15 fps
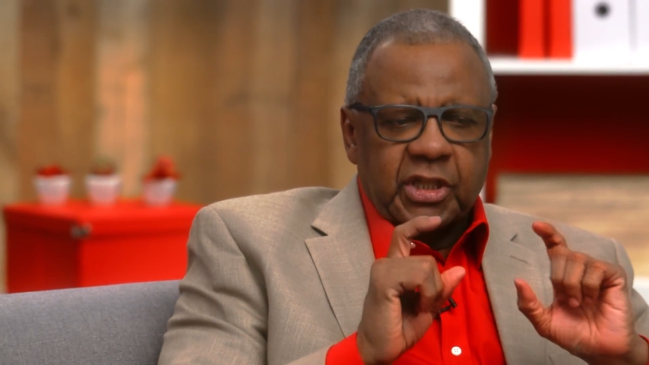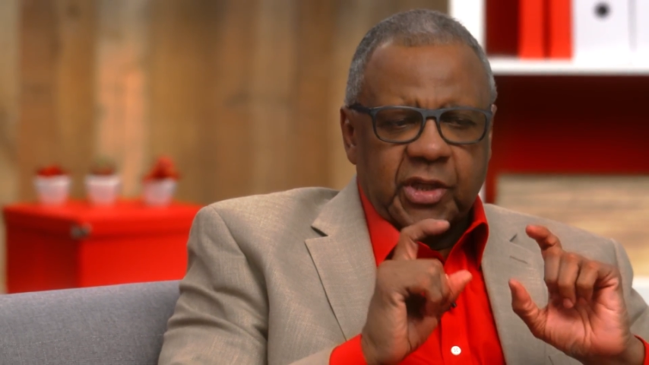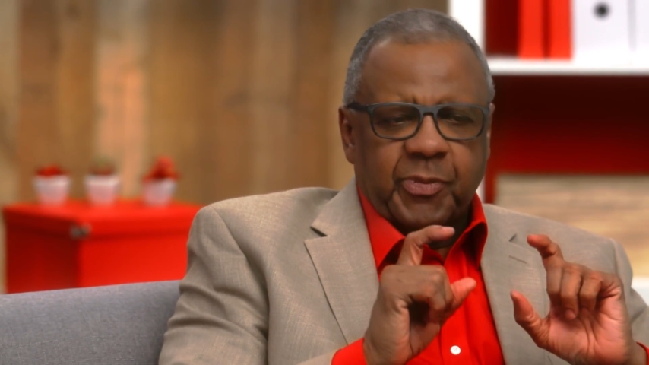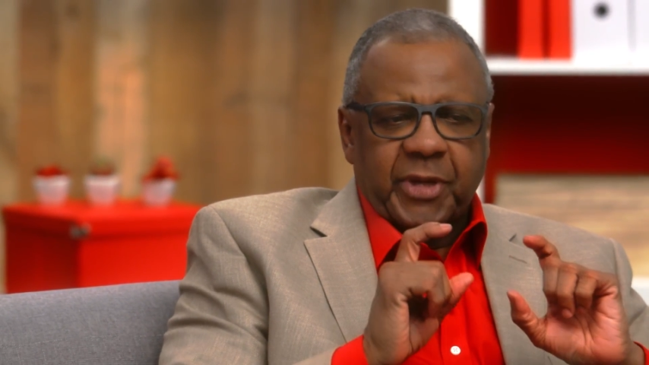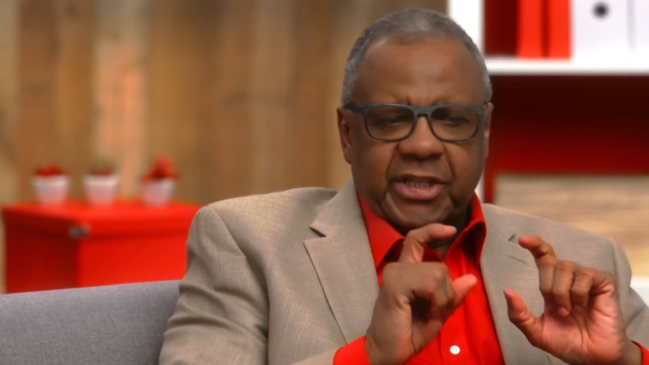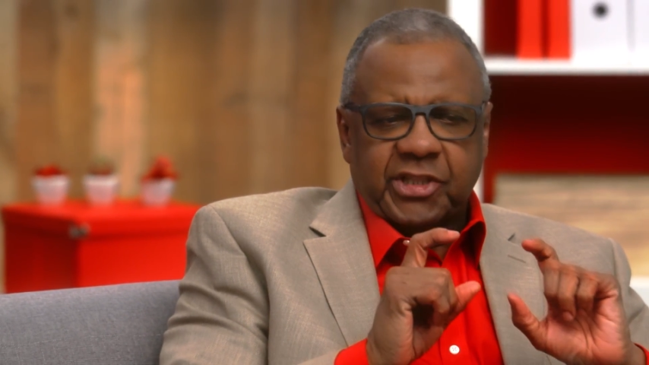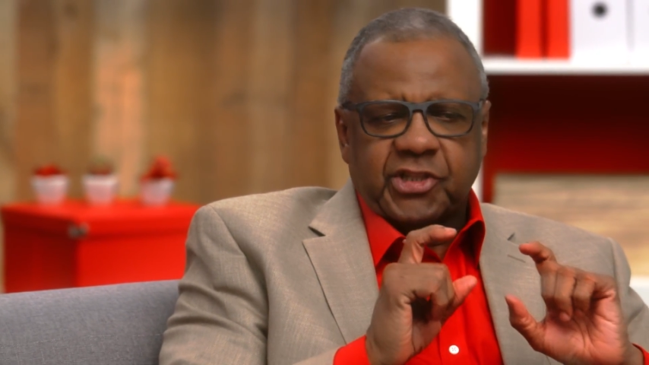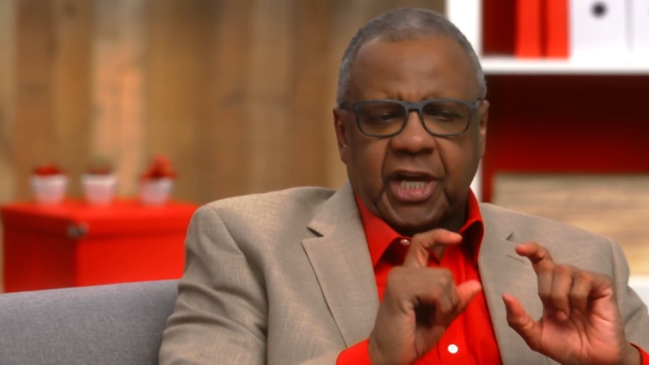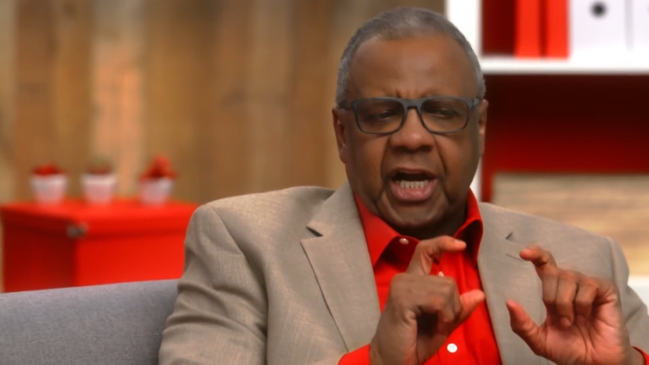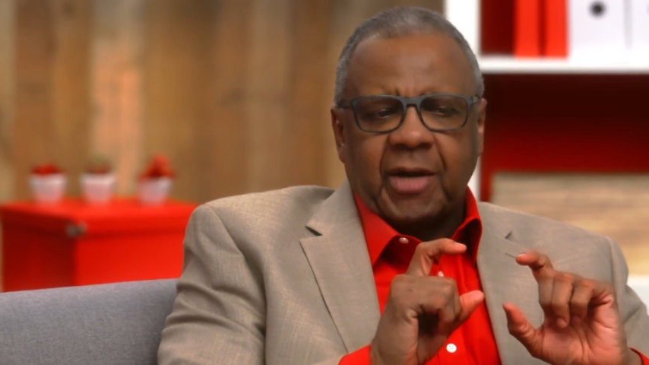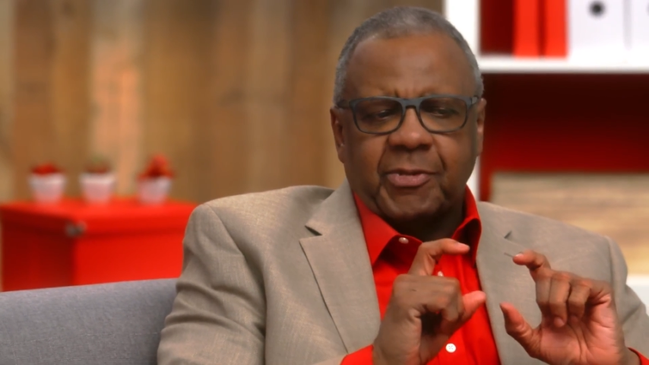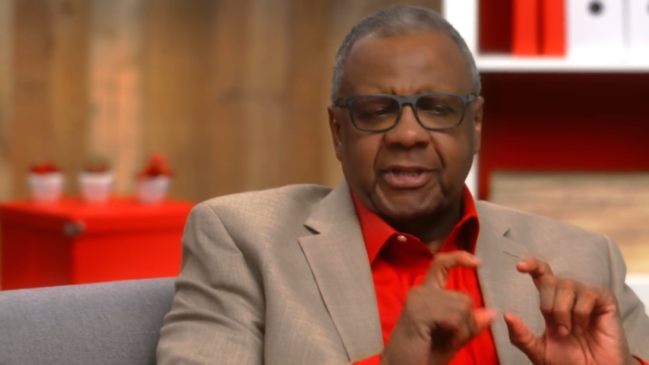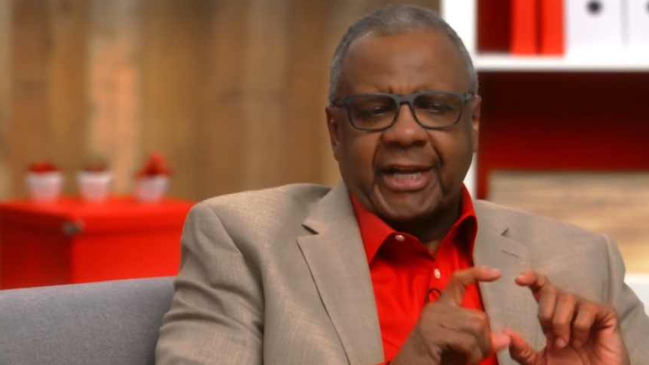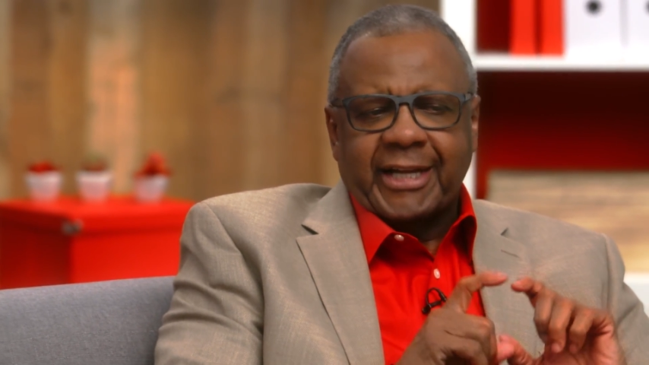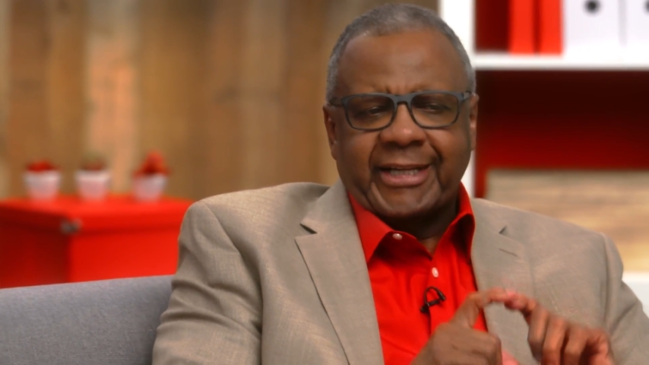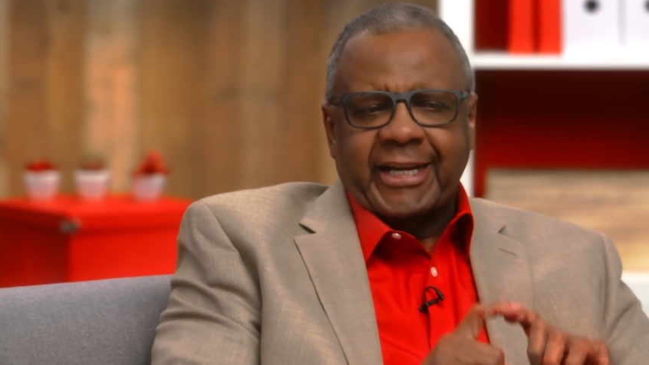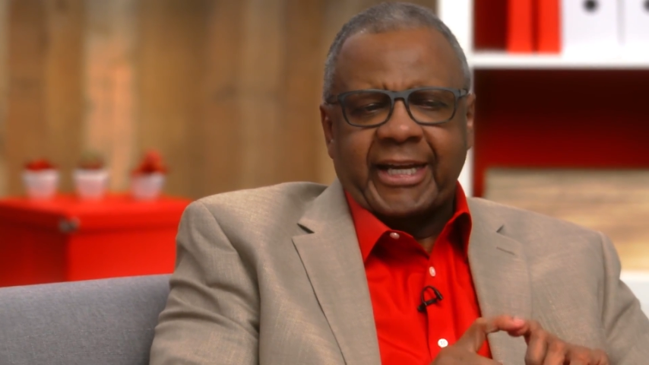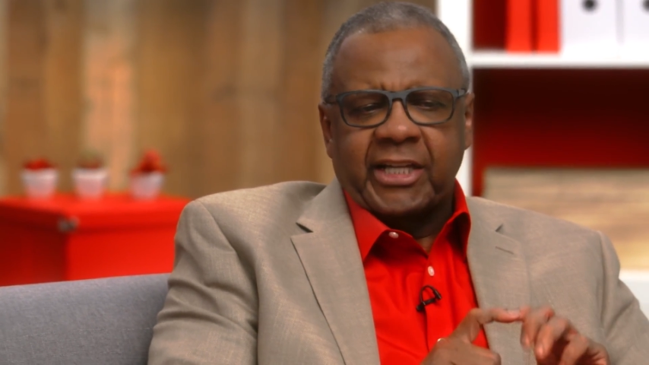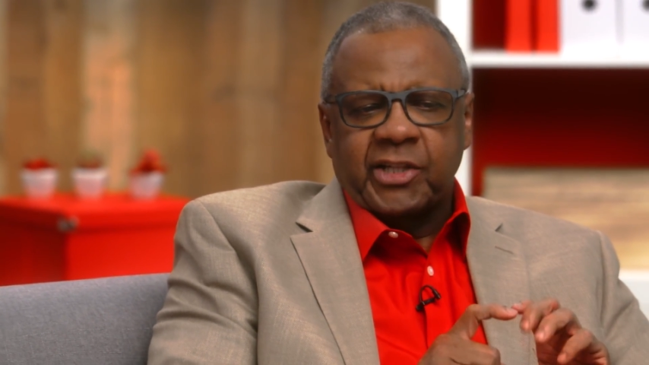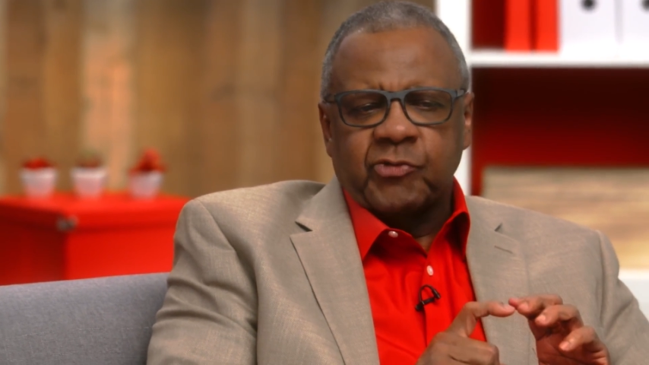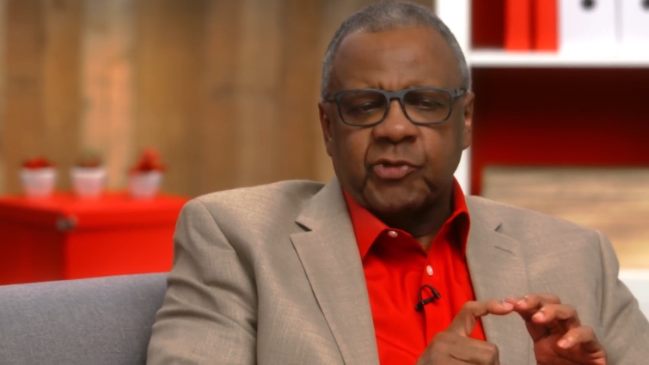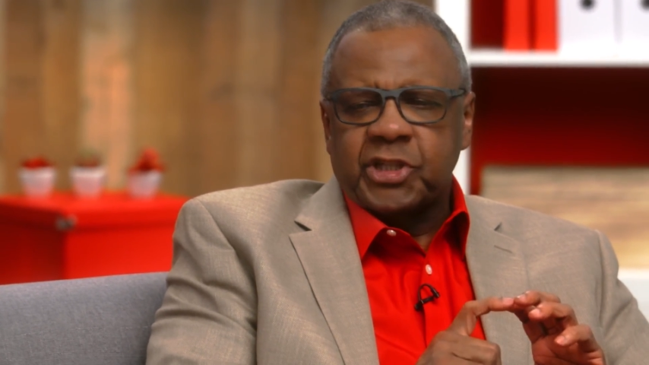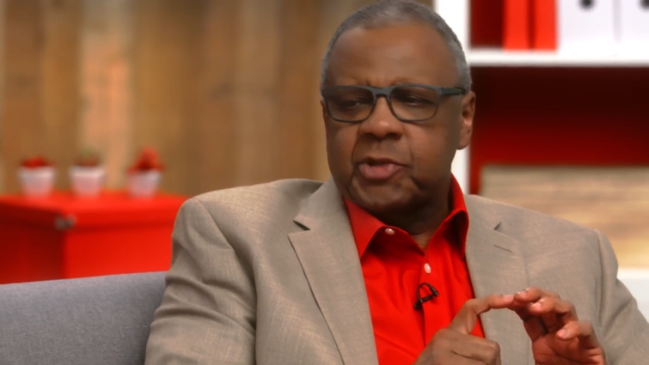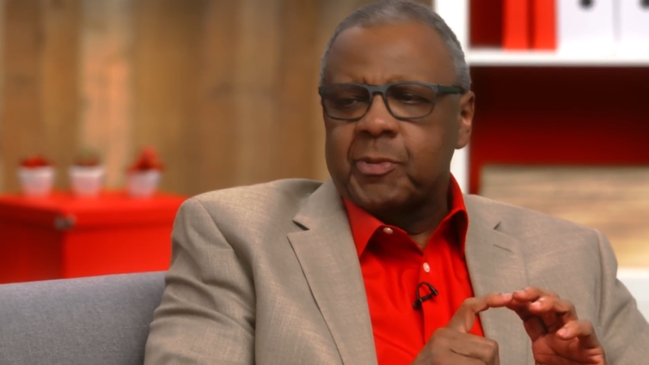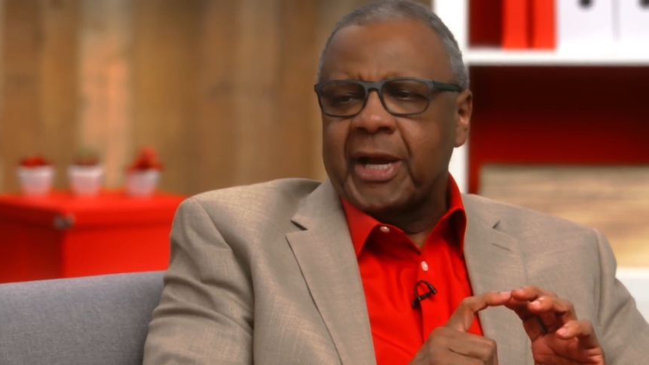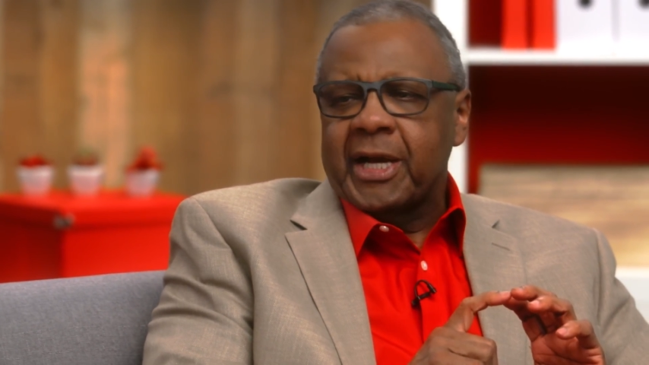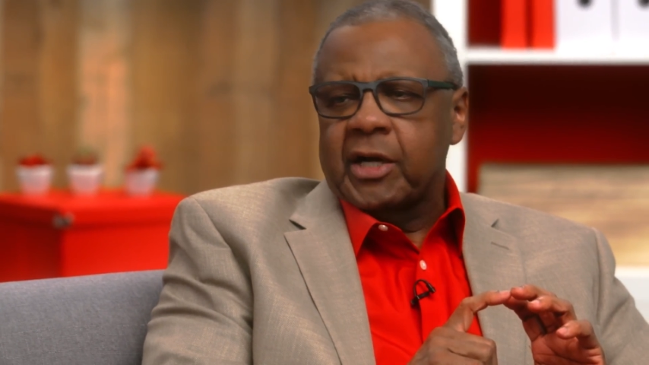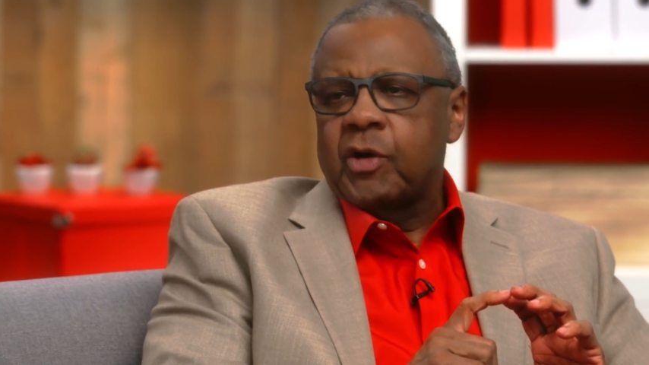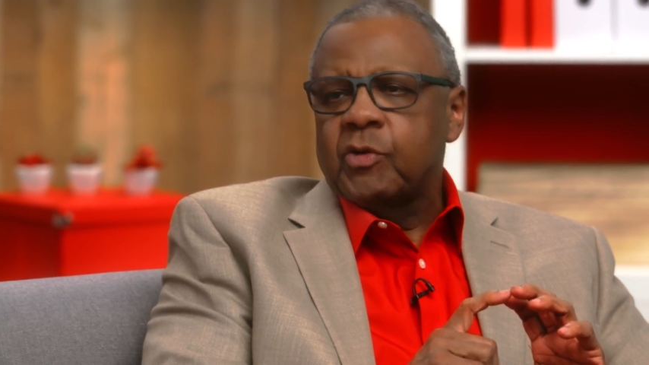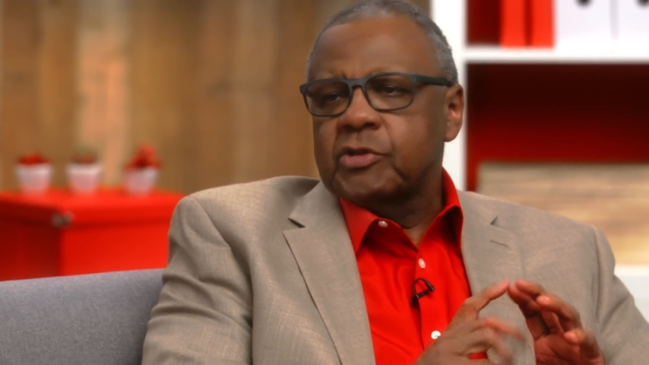the best job that I can in reaching
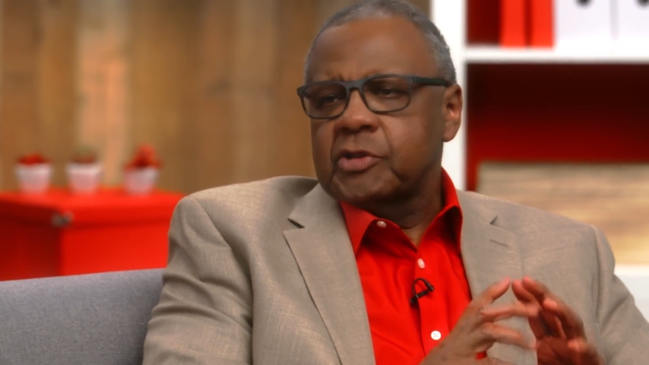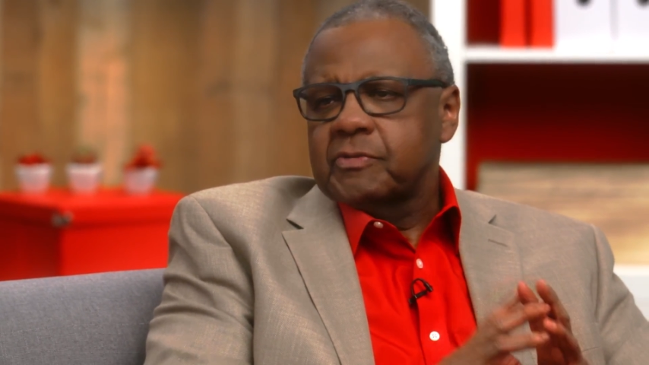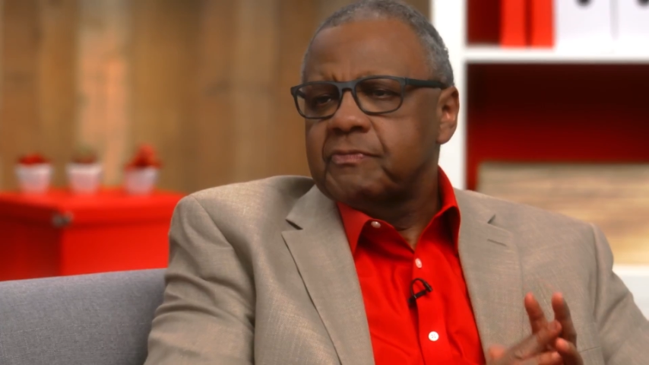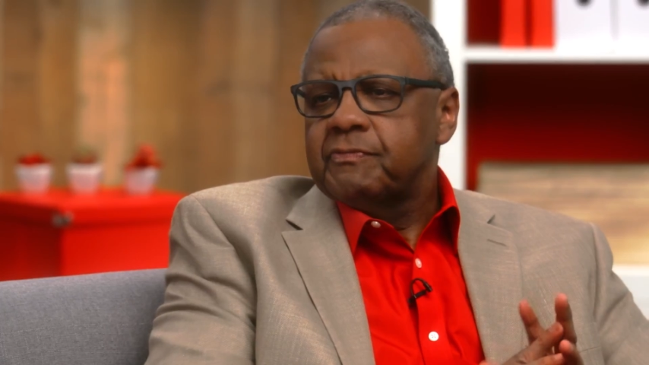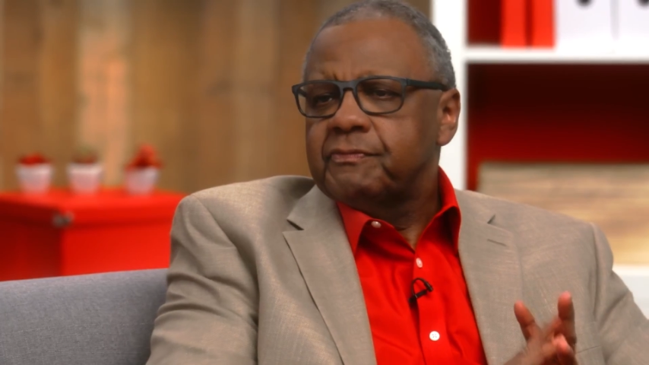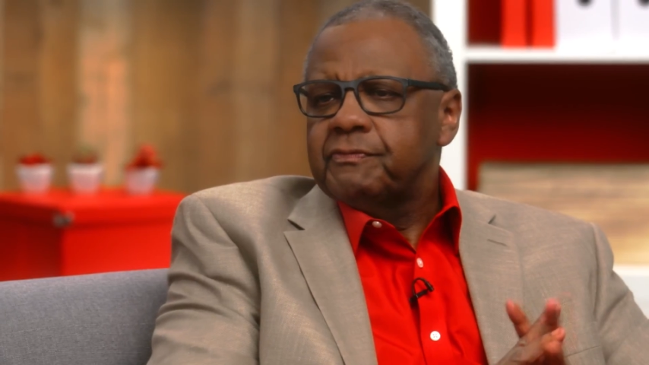my goals.